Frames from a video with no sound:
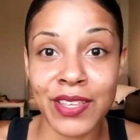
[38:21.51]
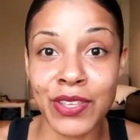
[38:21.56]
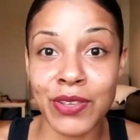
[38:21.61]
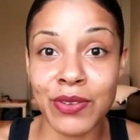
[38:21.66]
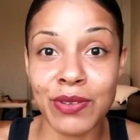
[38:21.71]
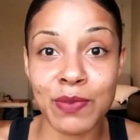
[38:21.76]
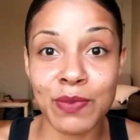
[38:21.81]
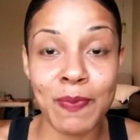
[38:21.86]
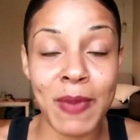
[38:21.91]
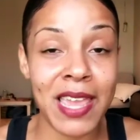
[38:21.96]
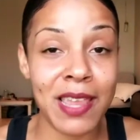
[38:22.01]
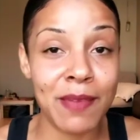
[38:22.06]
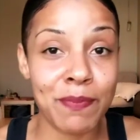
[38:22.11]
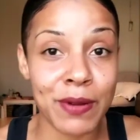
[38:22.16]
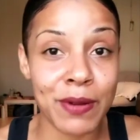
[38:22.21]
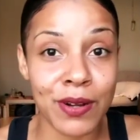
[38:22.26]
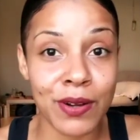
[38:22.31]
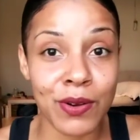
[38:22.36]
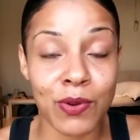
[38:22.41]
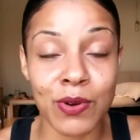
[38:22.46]
use
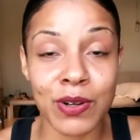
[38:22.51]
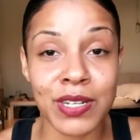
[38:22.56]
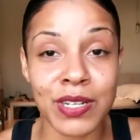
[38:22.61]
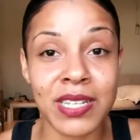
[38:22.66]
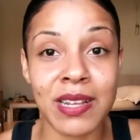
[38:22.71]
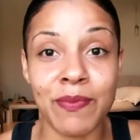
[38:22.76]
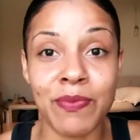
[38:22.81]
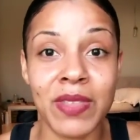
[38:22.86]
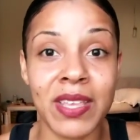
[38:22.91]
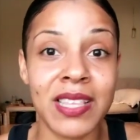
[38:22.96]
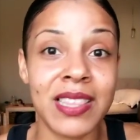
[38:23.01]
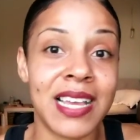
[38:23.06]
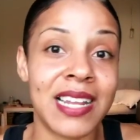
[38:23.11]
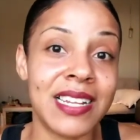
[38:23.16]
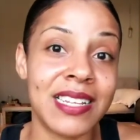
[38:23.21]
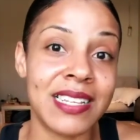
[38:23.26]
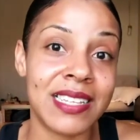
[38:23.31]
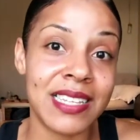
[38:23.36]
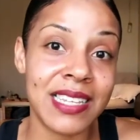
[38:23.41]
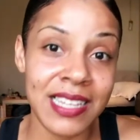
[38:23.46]
paper or something
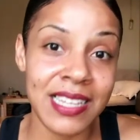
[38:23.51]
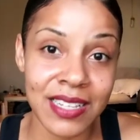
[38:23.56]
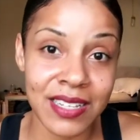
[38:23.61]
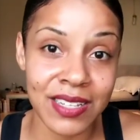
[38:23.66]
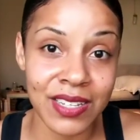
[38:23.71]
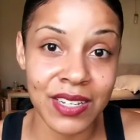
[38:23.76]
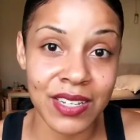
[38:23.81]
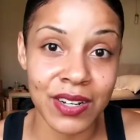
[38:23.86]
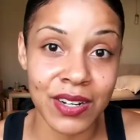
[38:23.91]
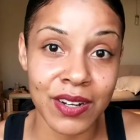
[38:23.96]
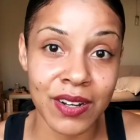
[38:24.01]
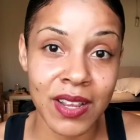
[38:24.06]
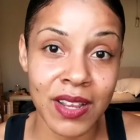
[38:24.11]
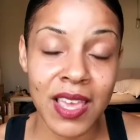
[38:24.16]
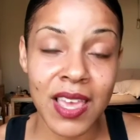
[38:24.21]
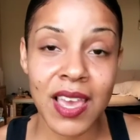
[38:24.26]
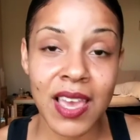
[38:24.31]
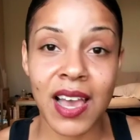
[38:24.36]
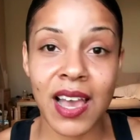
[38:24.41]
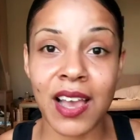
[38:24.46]
that is
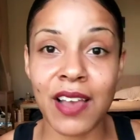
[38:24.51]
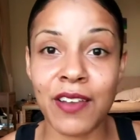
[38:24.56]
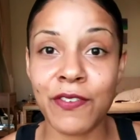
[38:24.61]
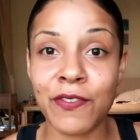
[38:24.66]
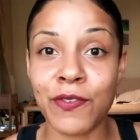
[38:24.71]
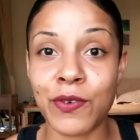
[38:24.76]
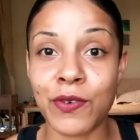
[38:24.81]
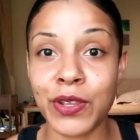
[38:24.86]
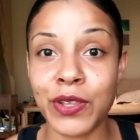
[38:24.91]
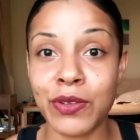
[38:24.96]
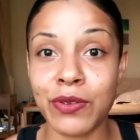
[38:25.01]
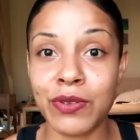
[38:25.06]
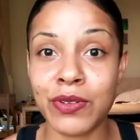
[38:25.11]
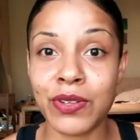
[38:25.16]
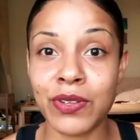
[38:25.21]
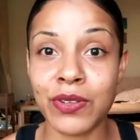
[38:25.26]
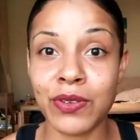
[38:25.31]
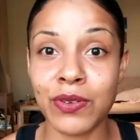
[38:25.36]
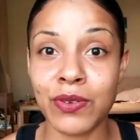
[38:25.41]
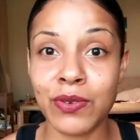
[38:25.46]
easier for you
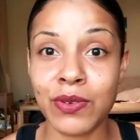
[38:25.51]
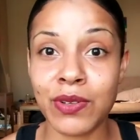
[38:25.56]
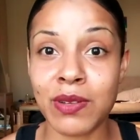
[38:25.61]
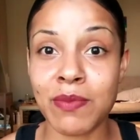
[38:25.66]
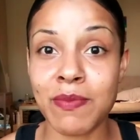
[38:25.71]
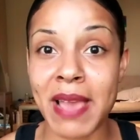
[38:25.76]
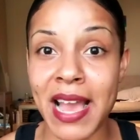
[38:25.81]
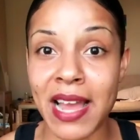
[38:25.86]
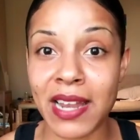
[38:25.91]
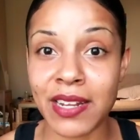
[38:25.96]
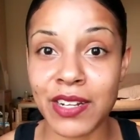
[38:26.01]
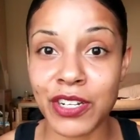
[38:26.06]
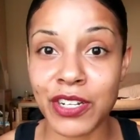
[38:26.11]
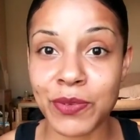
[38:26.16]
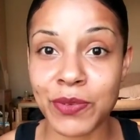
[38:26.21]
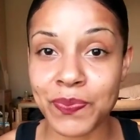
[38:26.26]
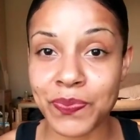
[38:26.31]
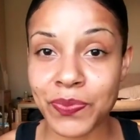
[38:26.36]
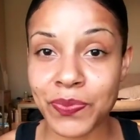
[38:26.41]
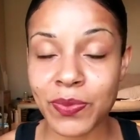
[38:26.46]
to
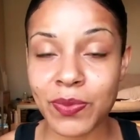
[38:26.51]
manage.